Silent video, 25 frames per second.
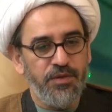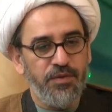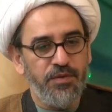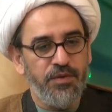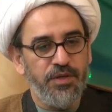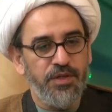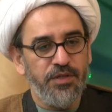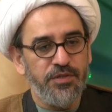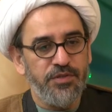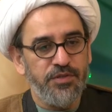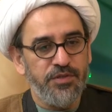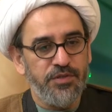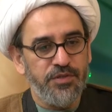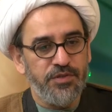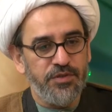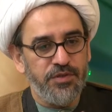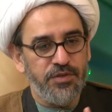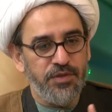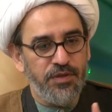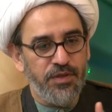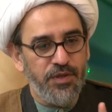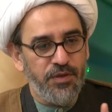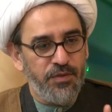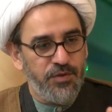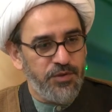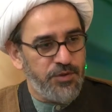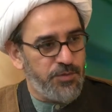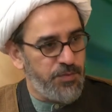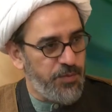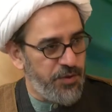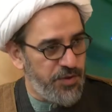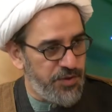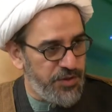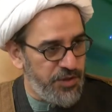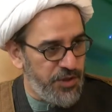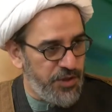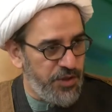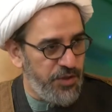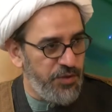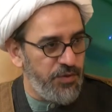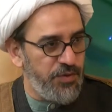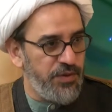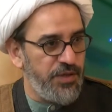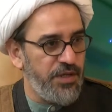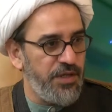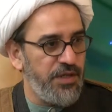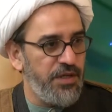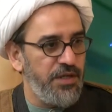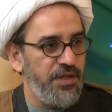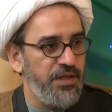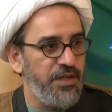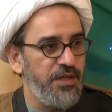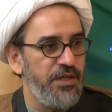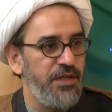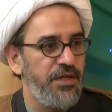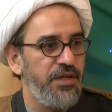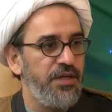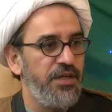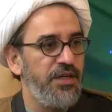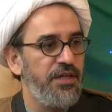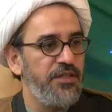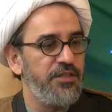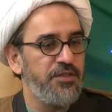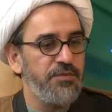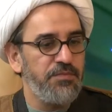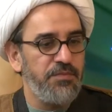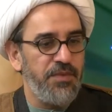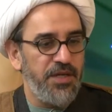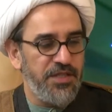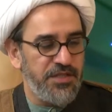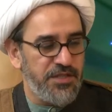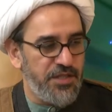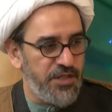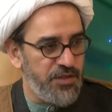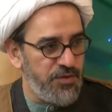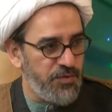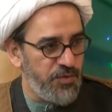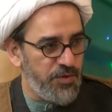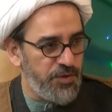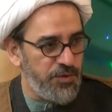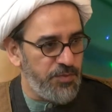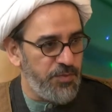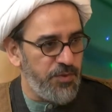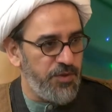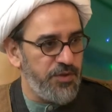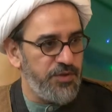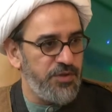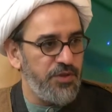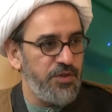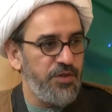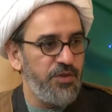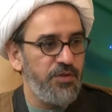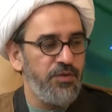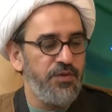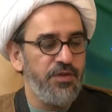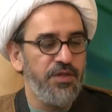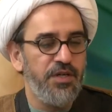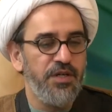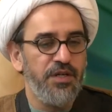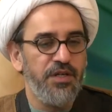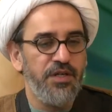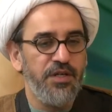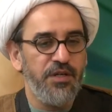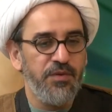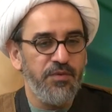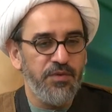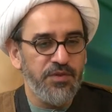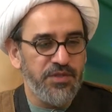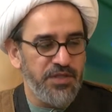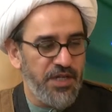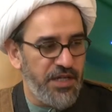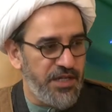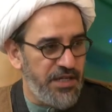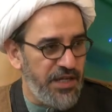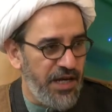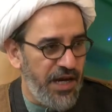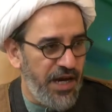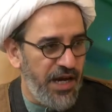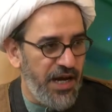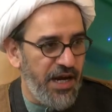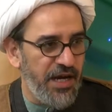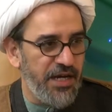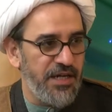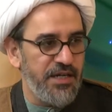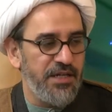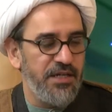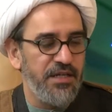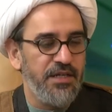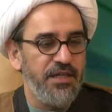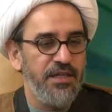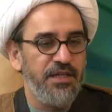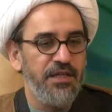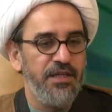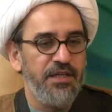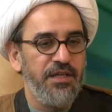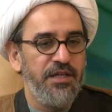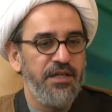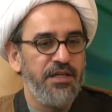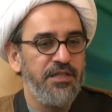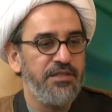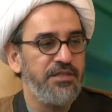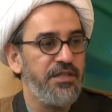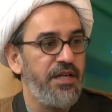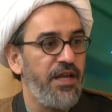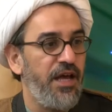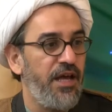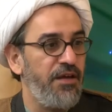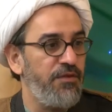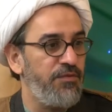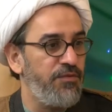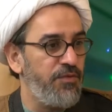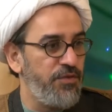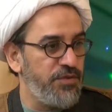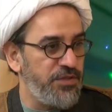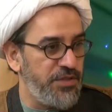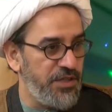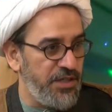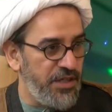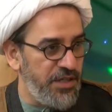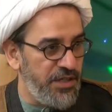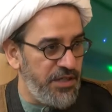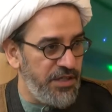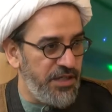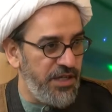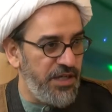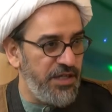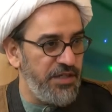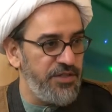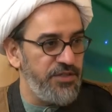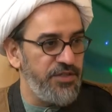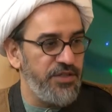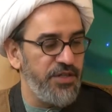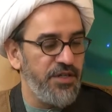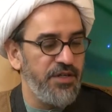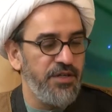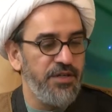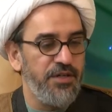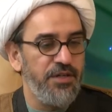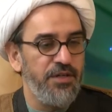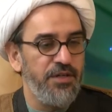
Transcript: he was persecuted, his message was persecuted, he was attacked, his life wasn't in danger,